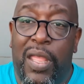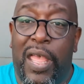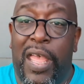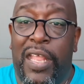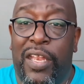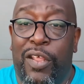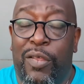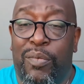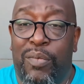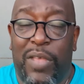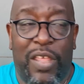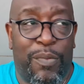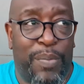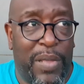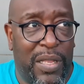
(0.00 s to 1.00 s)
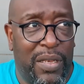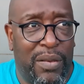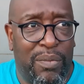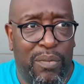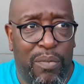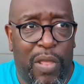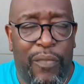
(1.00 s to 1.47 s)
And it's
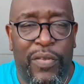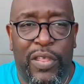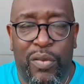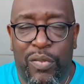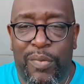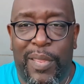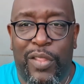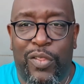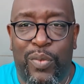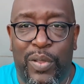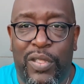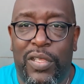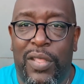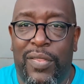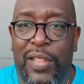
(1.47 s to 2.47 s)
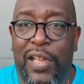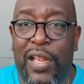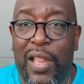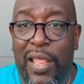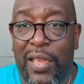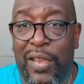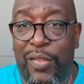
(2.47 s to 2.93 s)
been, I think it was about 20 years on the line,